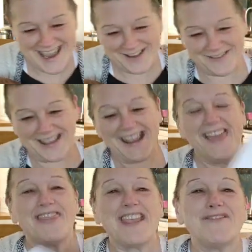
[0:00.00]
Anyway,
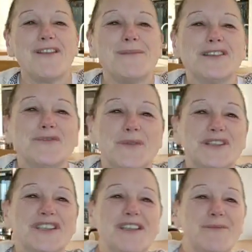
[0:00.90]
thank you very much for
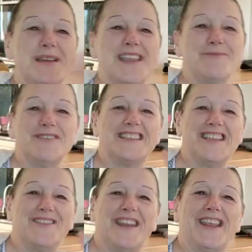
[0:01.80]
watching, everybody. We'll
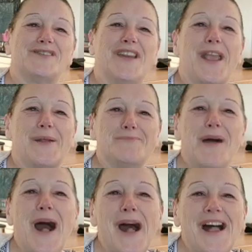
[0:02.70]
see you in the next video.
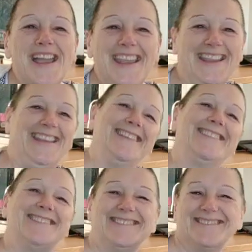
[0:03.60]
Bye!